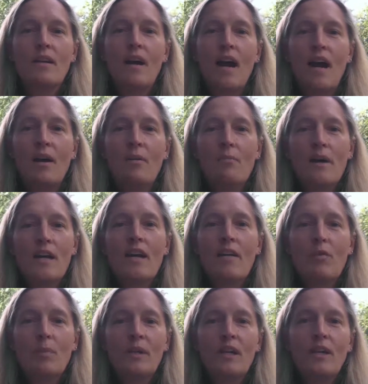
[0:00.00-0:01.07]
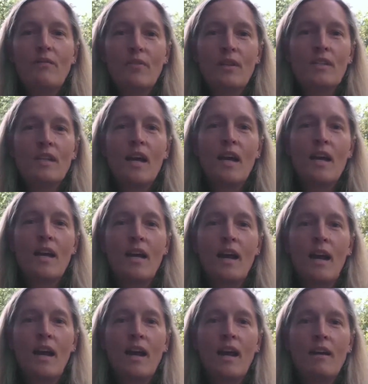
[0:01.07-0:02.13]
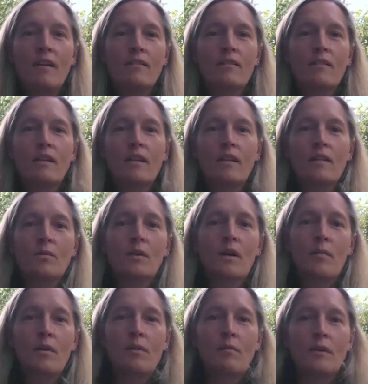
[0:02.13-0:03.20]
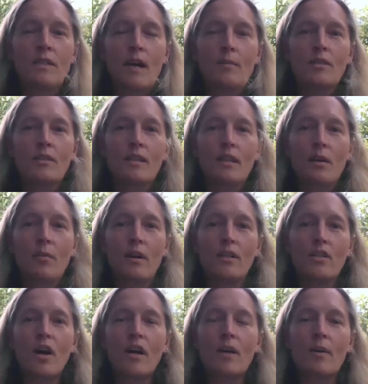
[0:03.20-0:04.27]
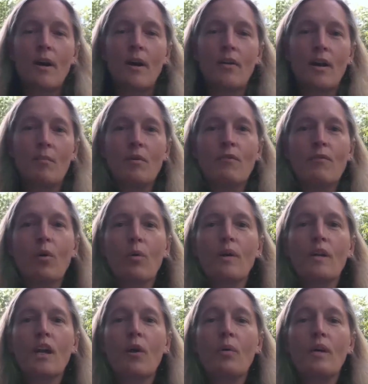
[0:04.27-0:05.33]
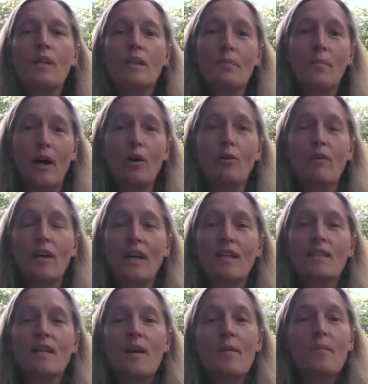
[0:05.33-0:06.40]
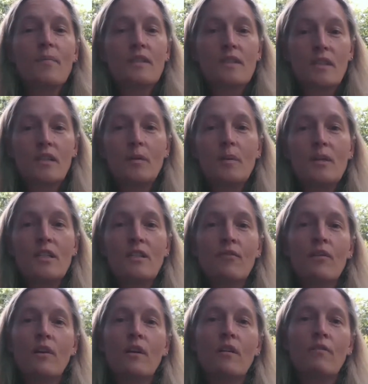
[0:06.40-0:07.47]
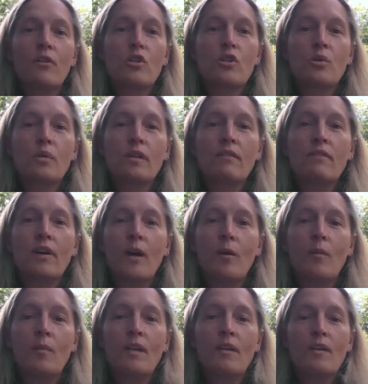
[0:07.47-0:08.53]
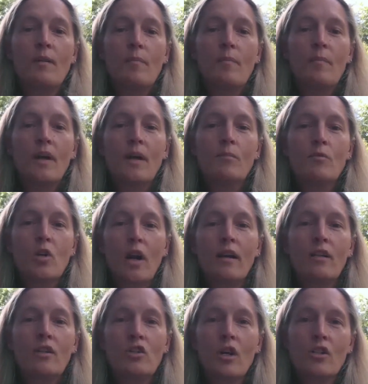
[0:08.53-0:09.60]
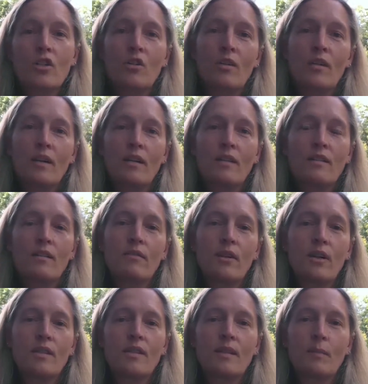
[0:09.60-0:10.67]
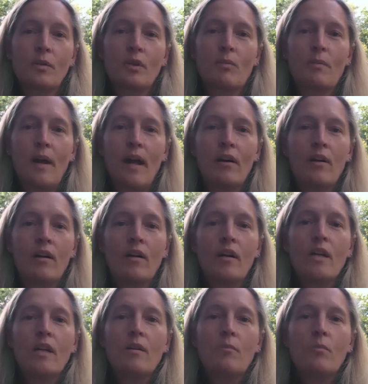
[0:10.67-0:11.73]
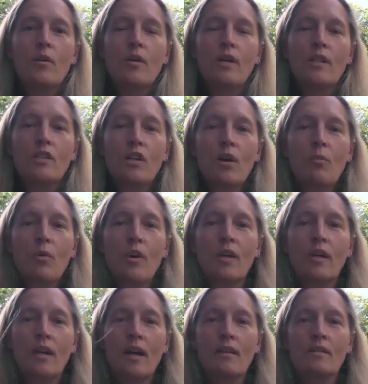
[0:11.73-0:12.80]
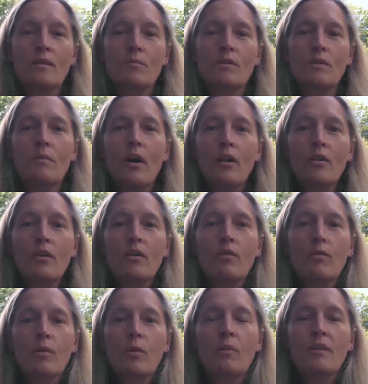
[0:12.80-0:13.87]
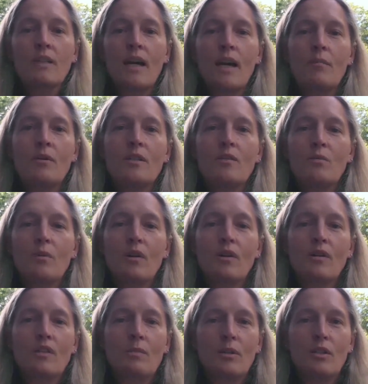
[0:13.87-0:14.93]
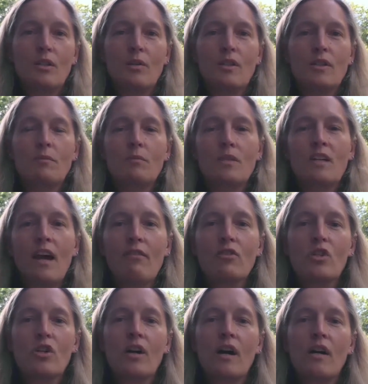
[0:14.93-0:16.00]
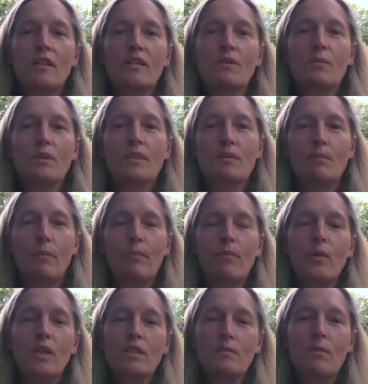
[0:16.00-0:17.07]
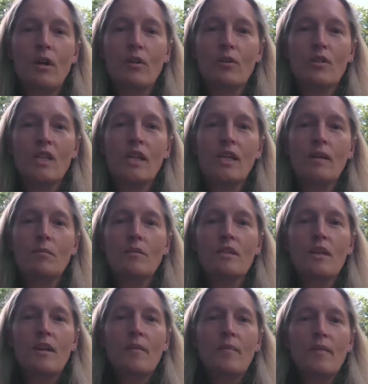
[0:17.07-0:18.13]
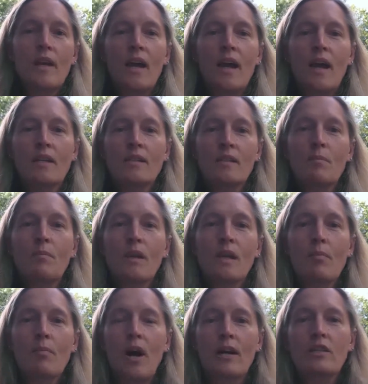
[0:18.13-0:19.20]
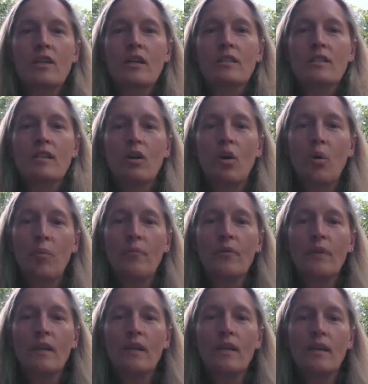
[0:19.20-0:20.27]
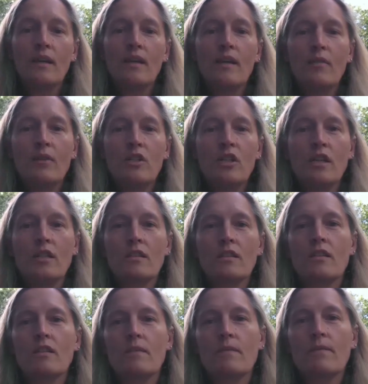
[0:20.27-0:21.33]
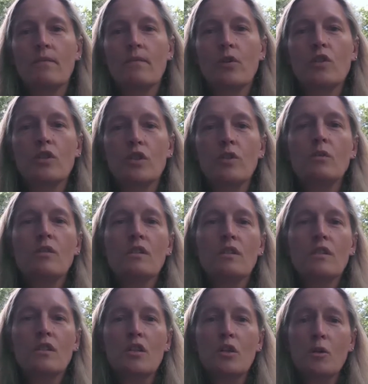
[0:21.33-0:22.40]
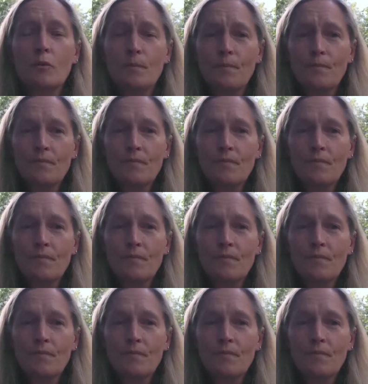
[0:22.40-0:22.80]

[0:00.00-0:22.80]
I might have a plan for the day and the kids will come in with topics that they want to talk about, and before we know it, the bell rings. It's a little bit different in a virtual environment, but I'm trying to structure things in a very similar manner. We're going to start working on some smaller group assignments. We're going to be doing some scavenger hunts with smaller teams and some mini projects that hopefully give the chance for students to